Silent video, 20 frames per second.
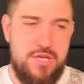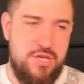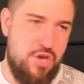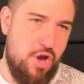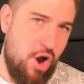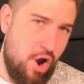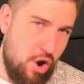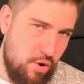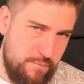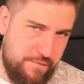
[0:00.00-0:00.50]

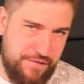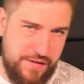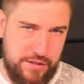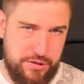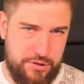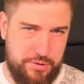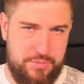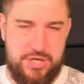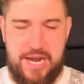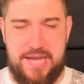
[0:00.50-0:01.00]
Your home
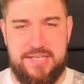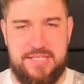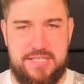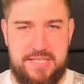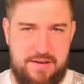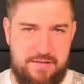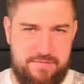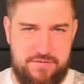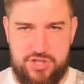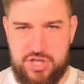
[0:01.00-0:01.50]
field
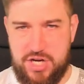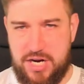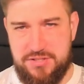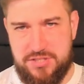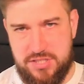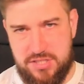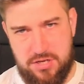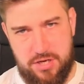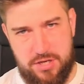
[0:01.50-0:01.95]
objective, chances